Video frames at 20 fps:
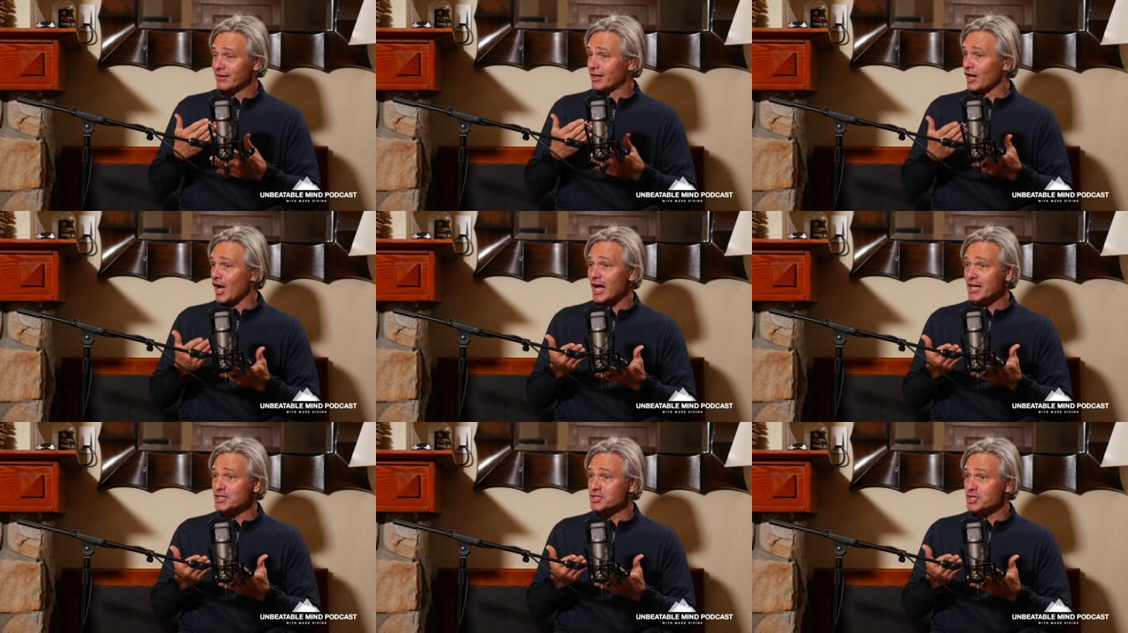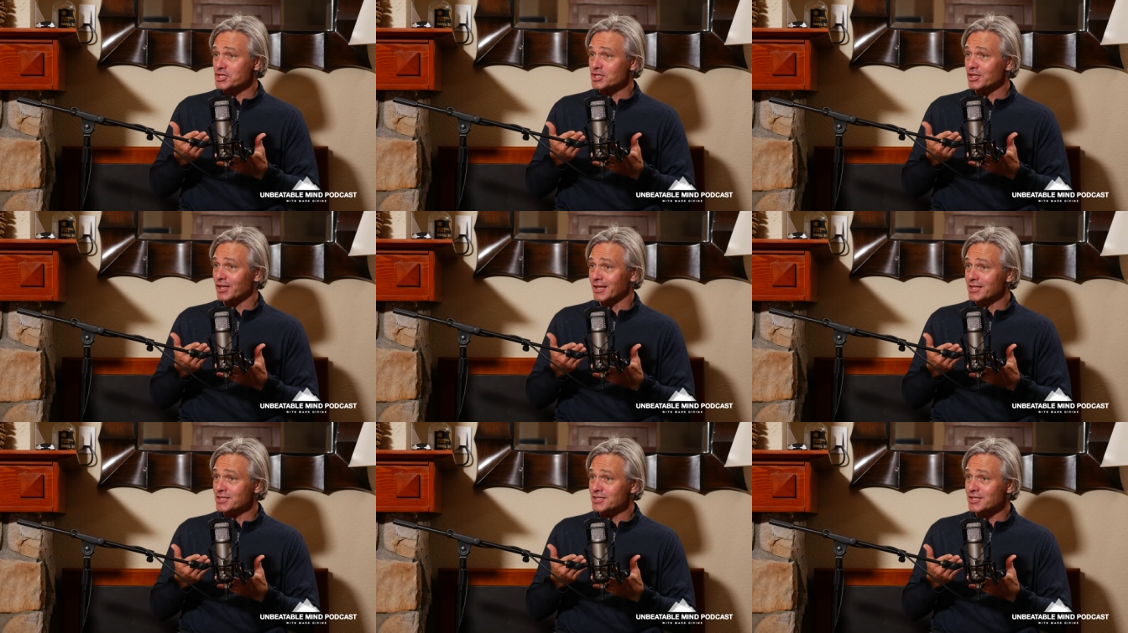
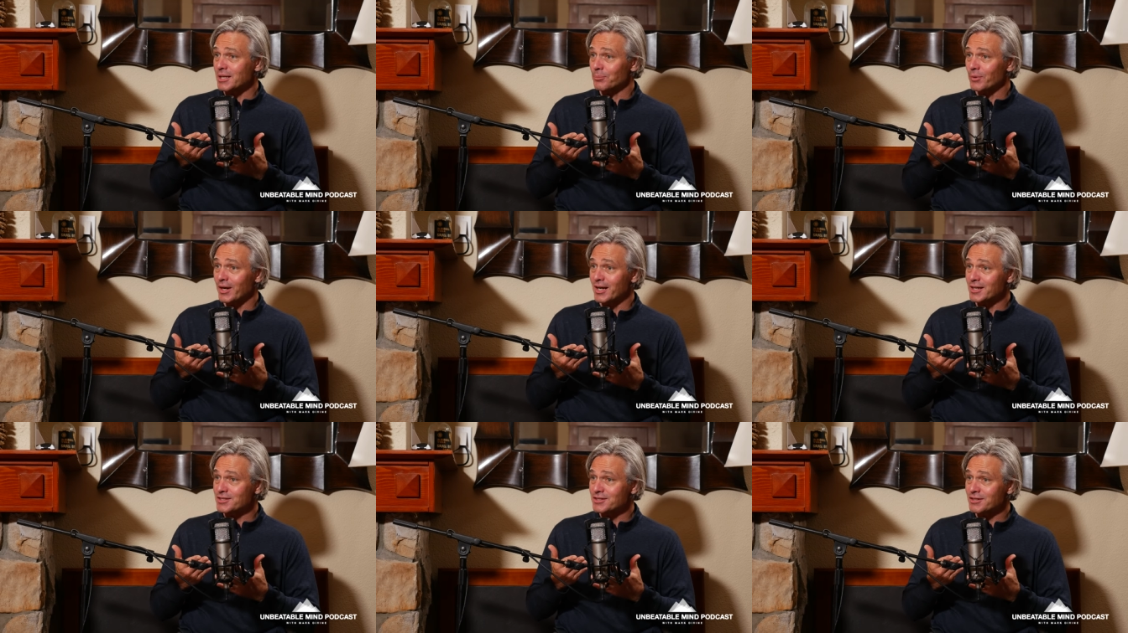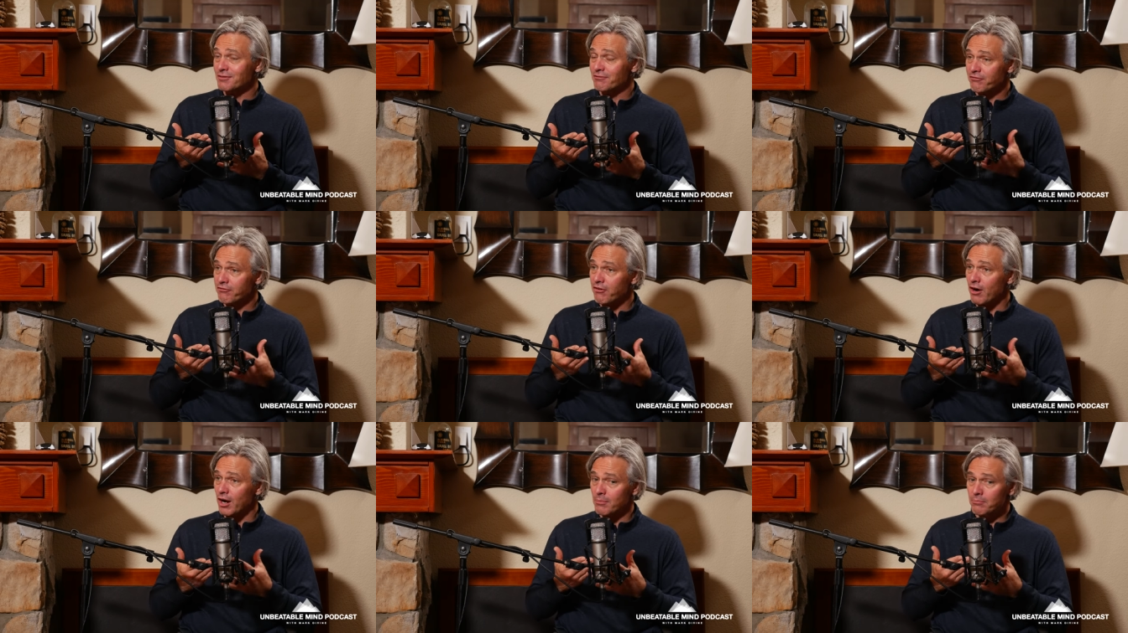consciously in some ways
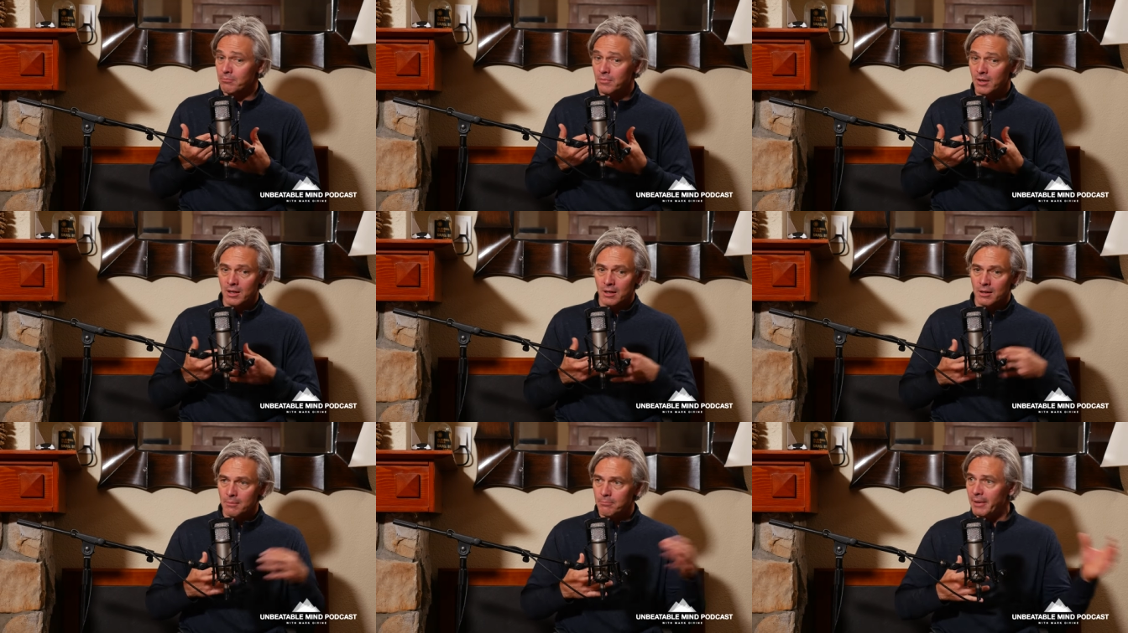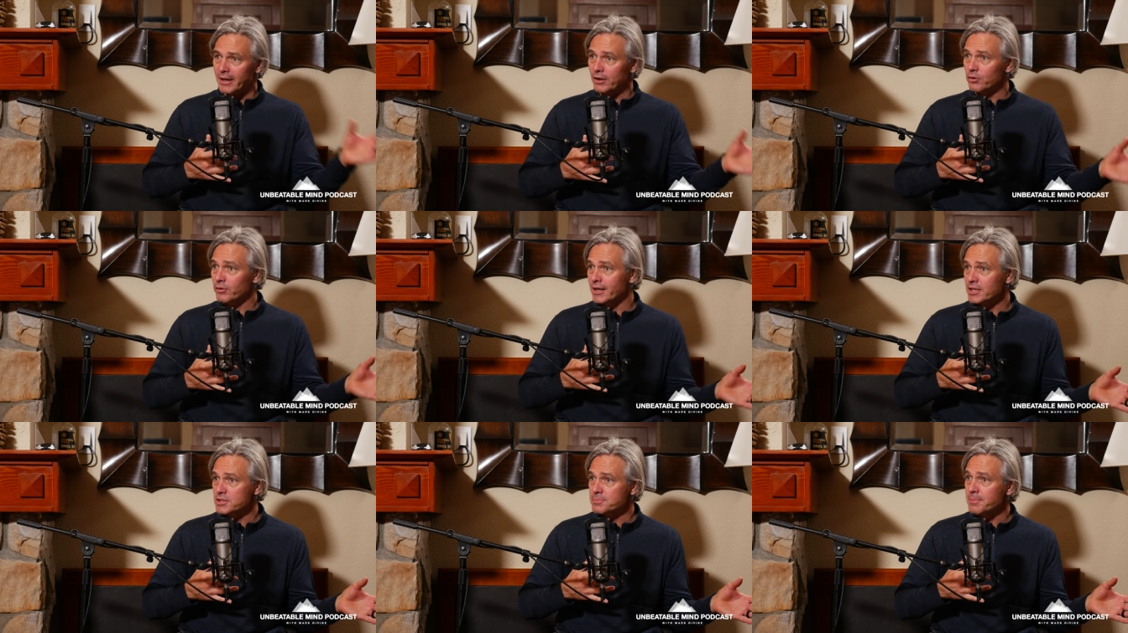from my
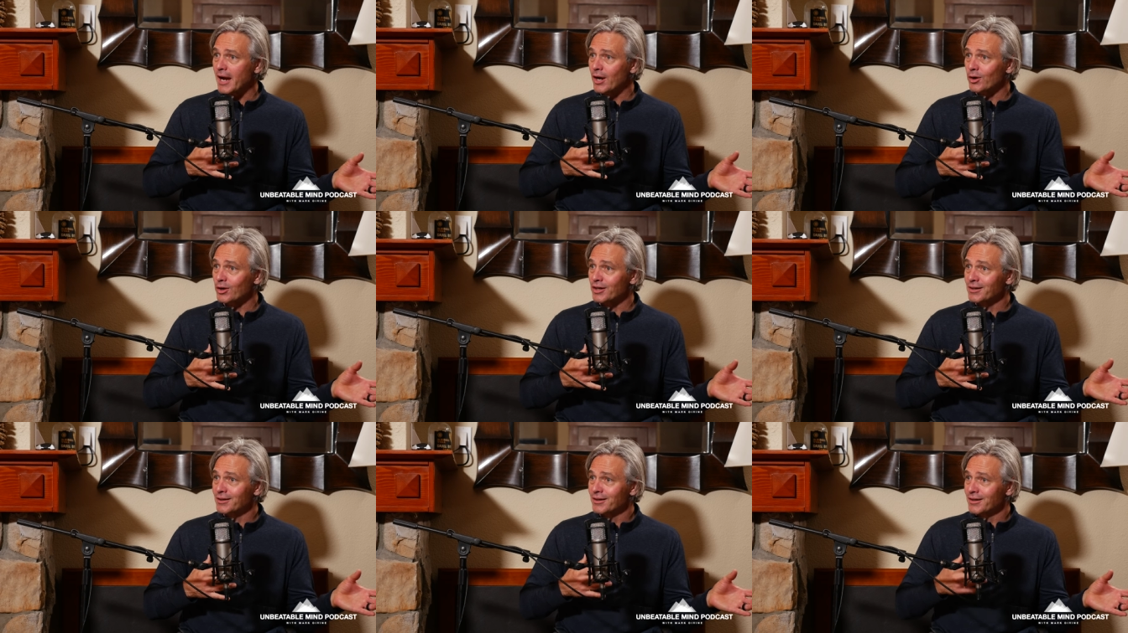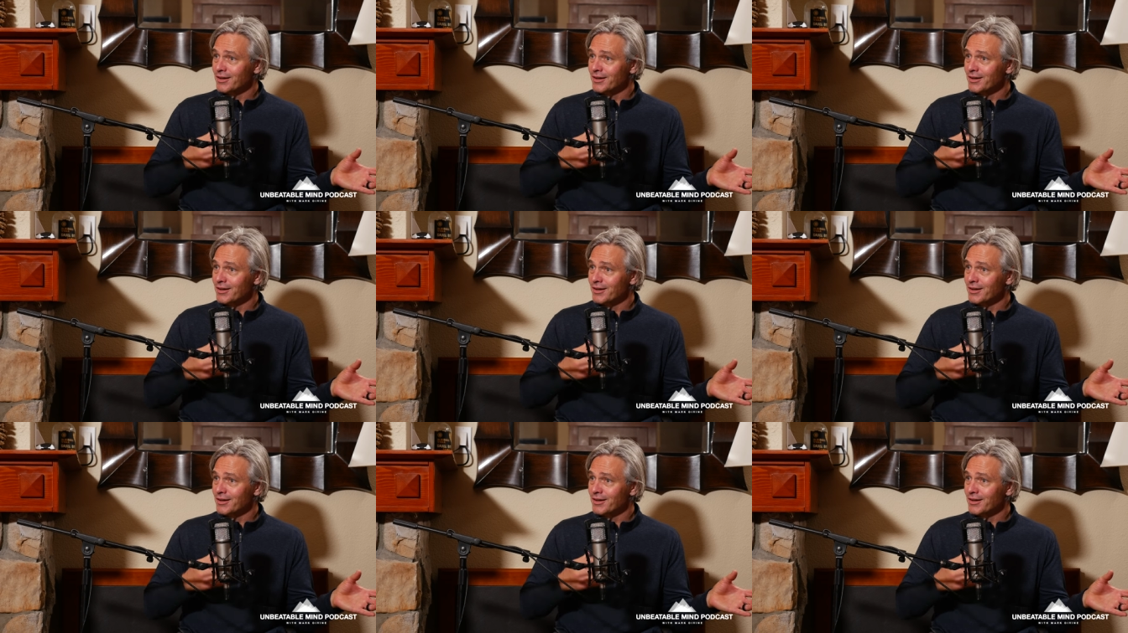greatest power